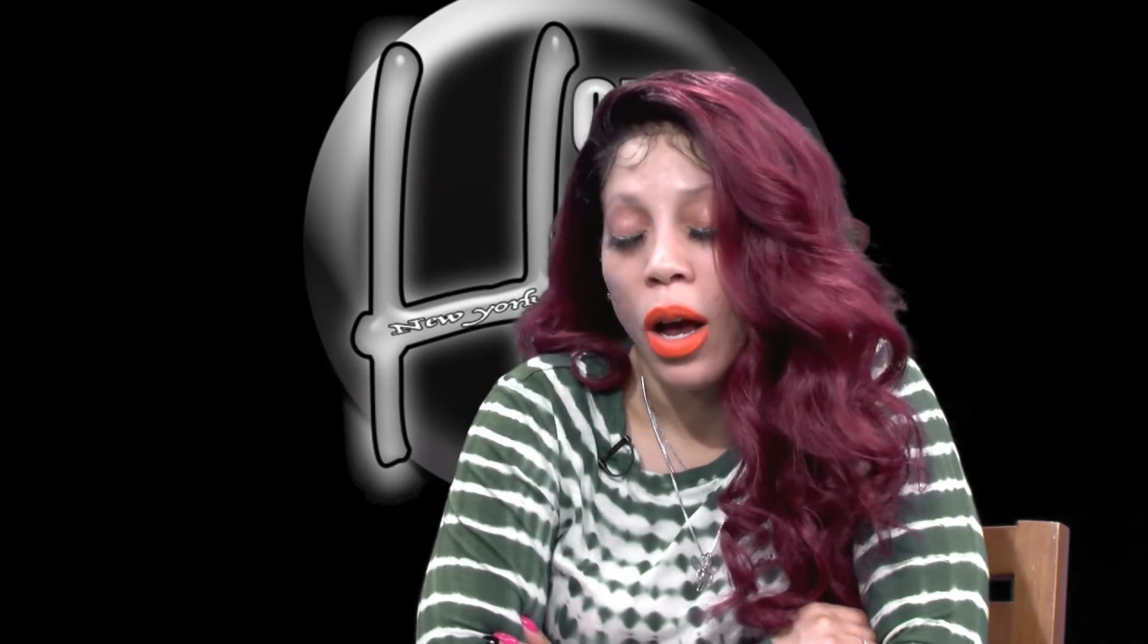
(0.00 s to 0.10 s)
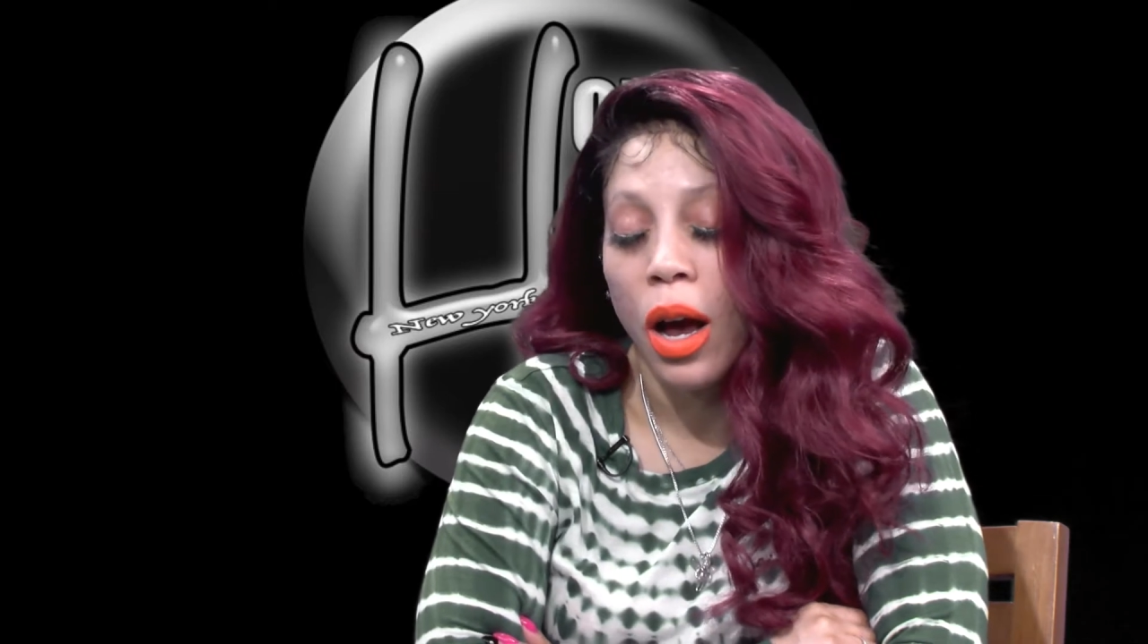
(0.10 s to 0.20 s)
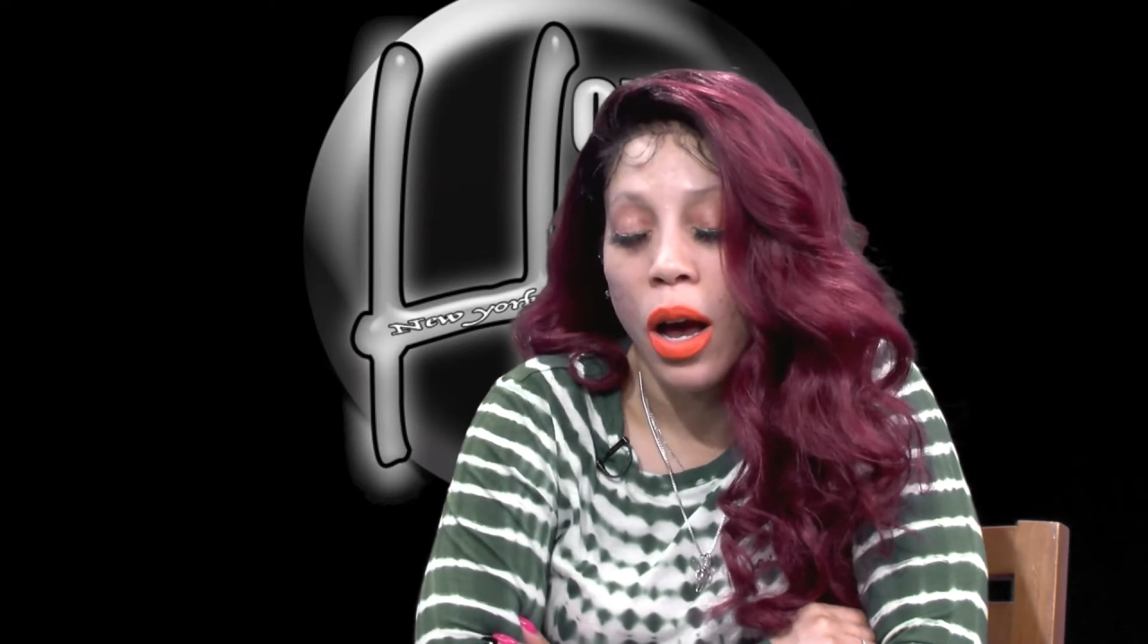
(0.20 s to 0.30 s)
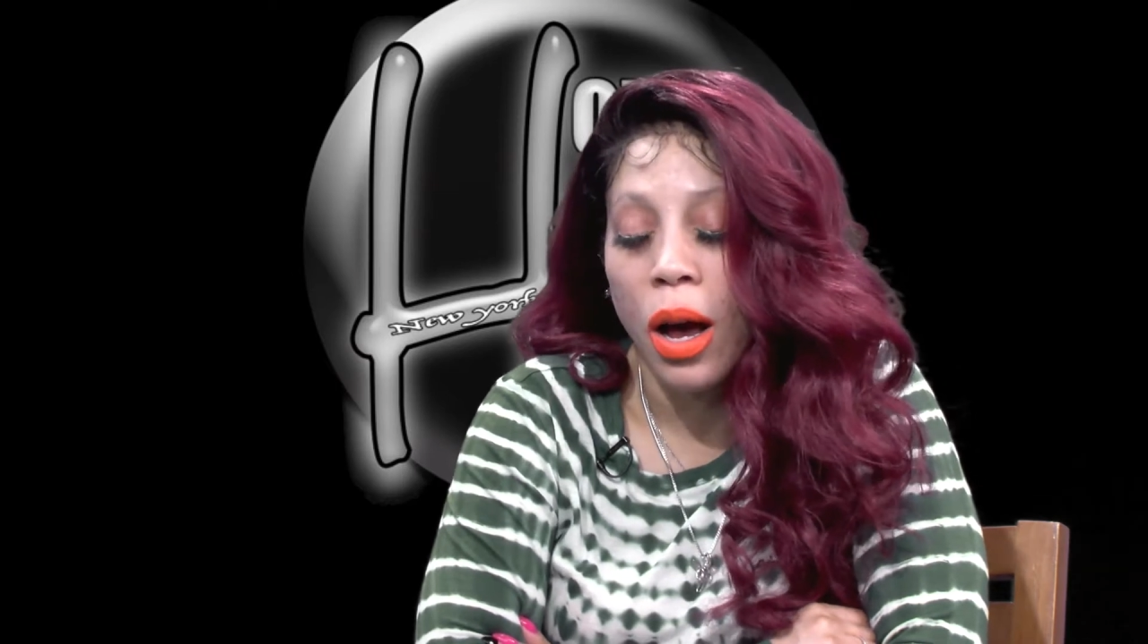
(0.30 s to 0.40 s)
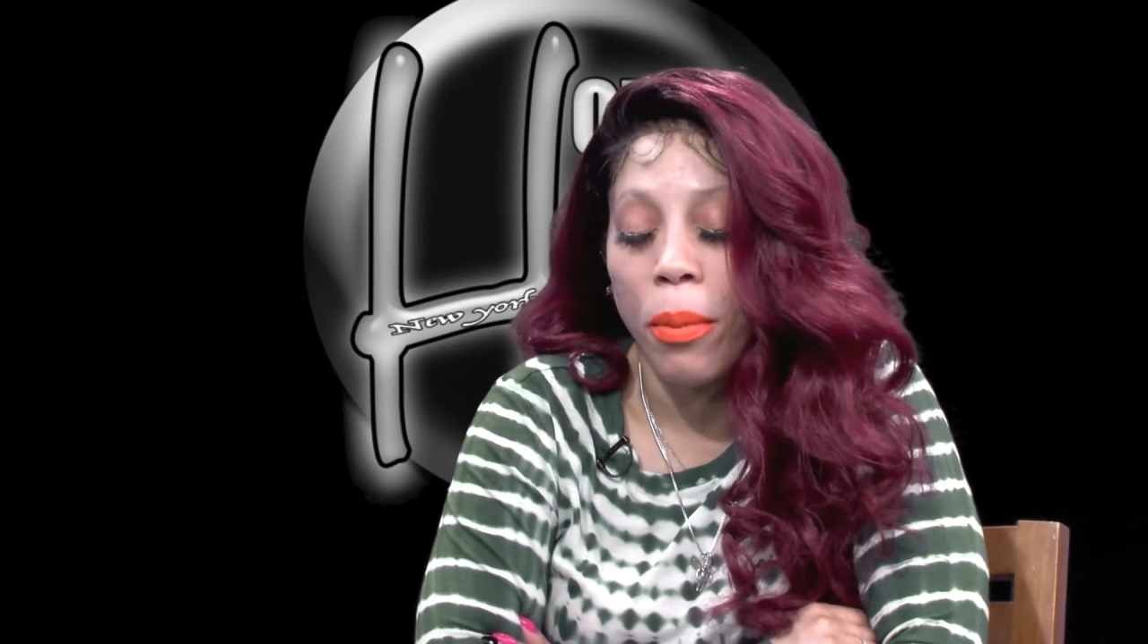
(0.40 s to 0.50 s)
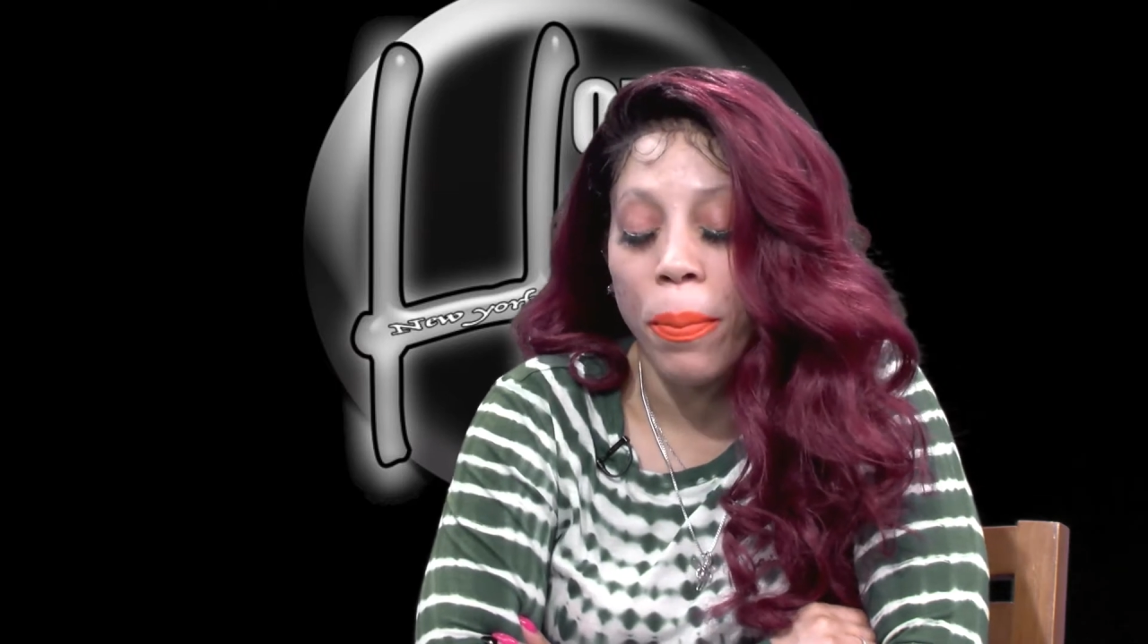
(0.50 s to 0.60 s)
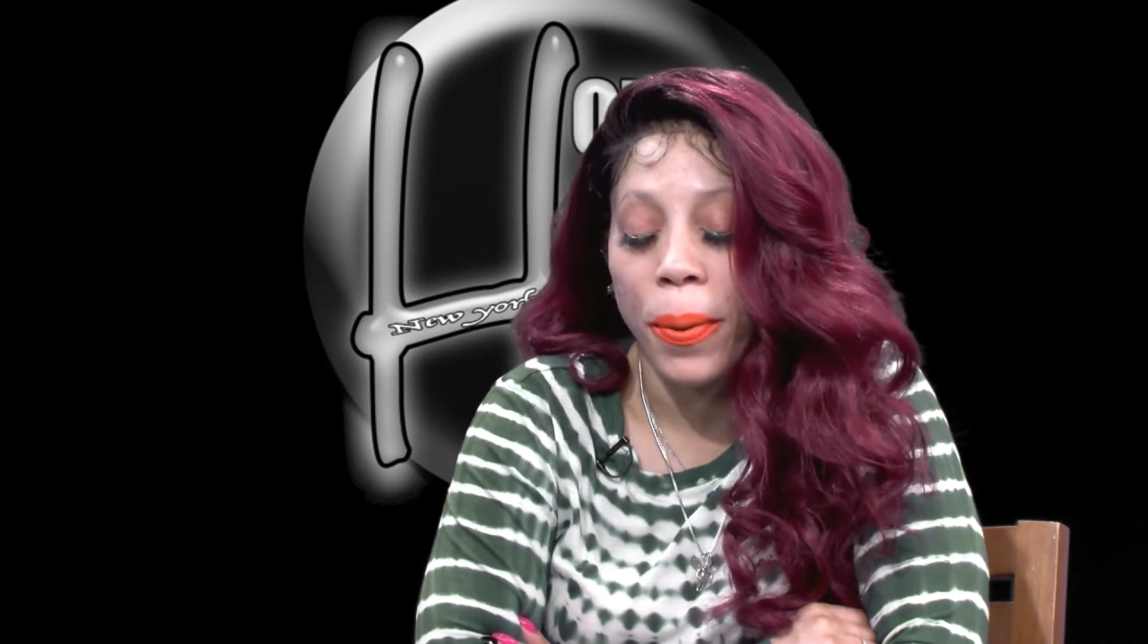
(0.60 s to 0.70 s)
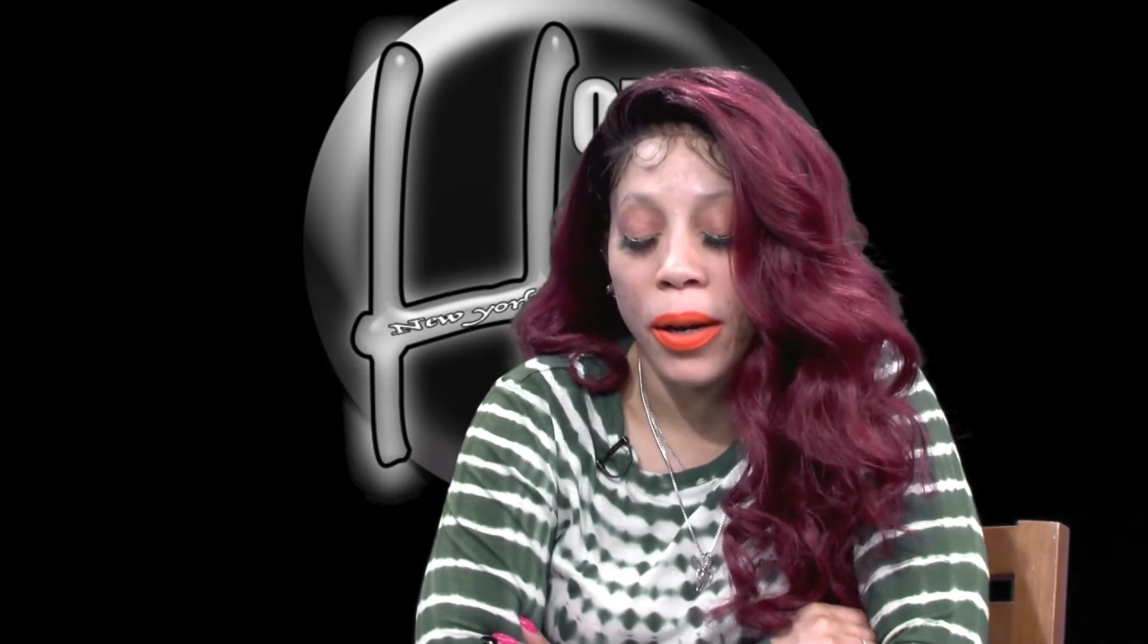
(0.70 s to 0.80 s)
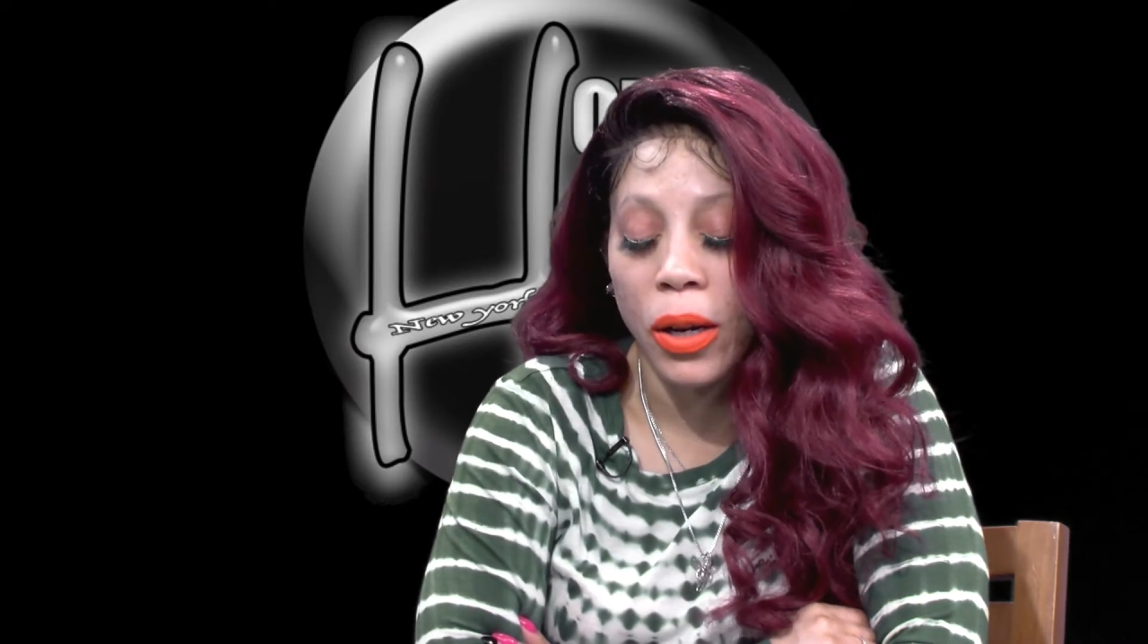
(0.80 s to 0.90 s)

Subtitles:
But